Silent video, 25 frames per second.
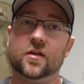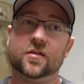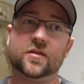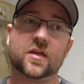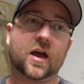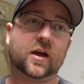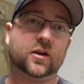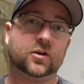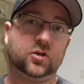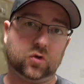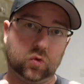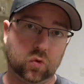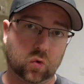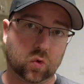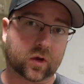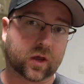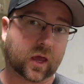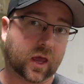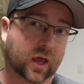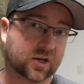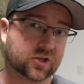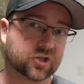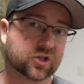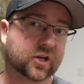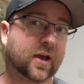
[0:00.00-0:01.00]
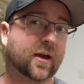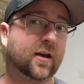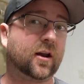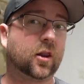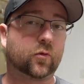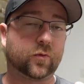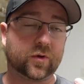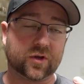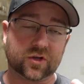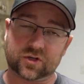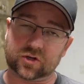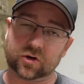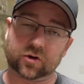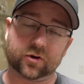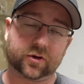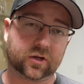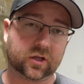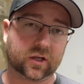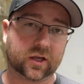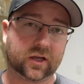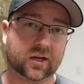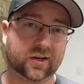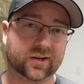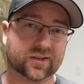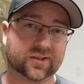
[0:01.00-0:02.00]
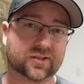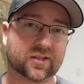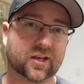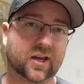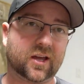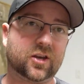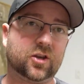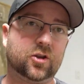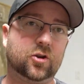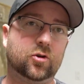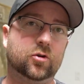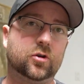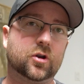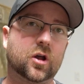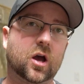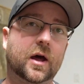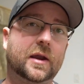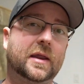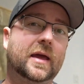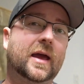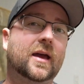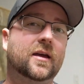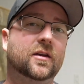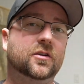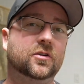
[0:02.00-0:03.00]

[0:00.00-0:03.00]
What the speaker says: that dual catch can recirculated is that you're not